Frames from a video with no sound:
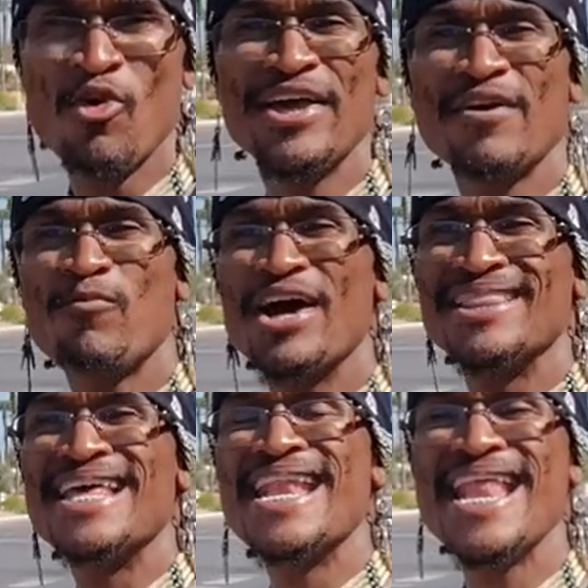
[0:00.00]
Knowing of
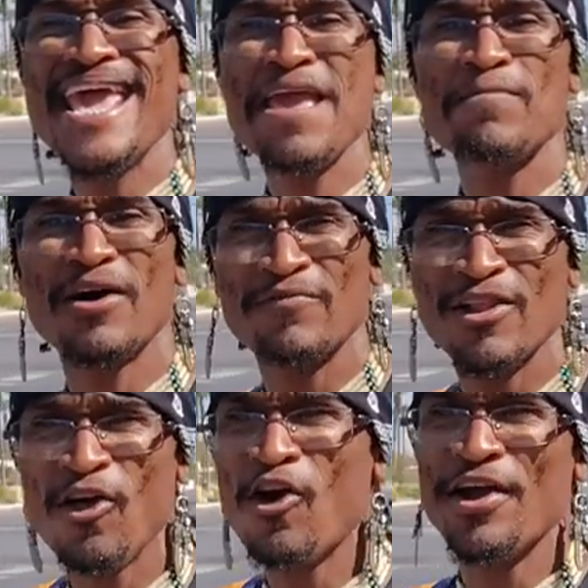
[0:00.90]
what? The name
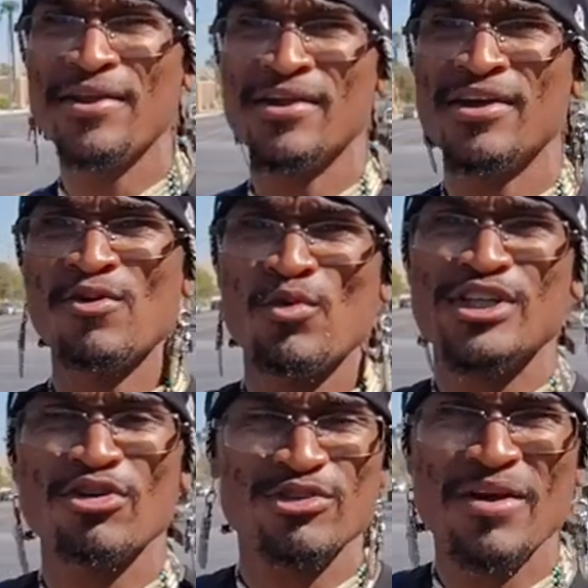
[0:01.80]
of the Lord,
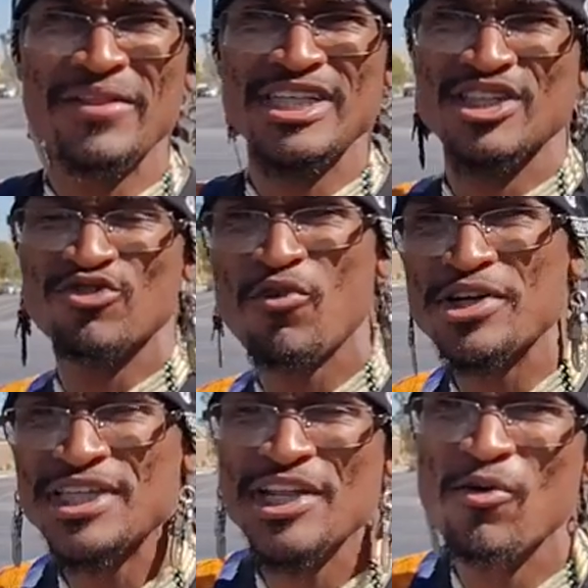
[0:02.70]
which goes to Revelations
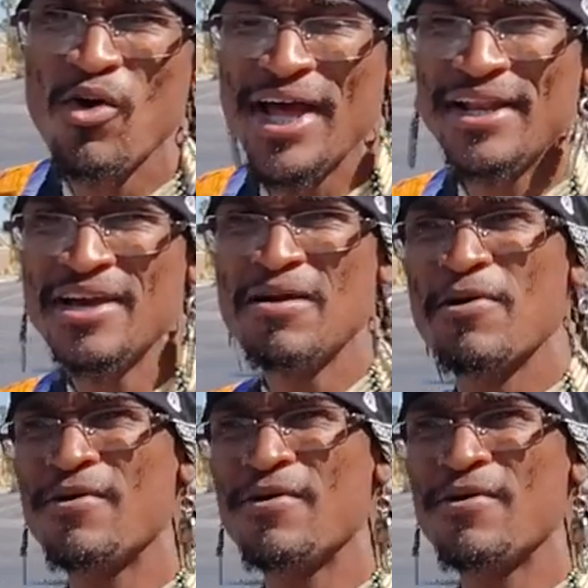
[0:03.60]
14 and 1.